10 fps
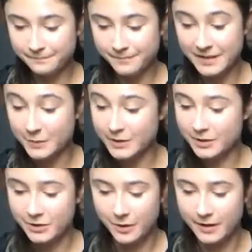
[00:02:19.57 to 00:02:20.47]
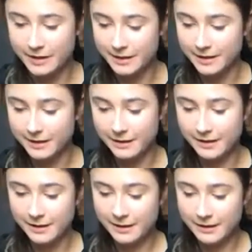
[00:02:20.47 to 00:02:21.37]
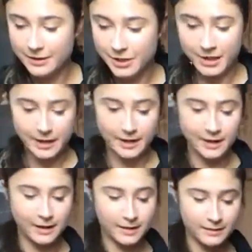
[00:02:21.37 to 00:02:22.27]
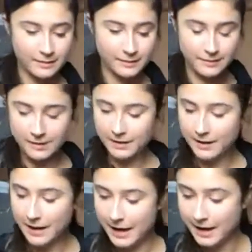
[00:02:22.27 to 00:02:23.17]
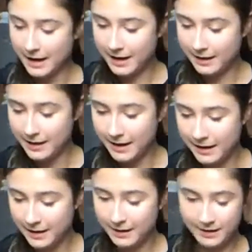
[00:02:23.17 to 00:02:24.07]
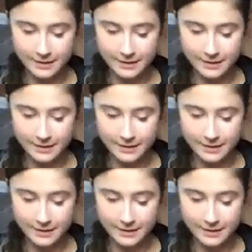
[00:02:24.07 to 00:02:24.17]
This one's so easy. Chicken, add it on there.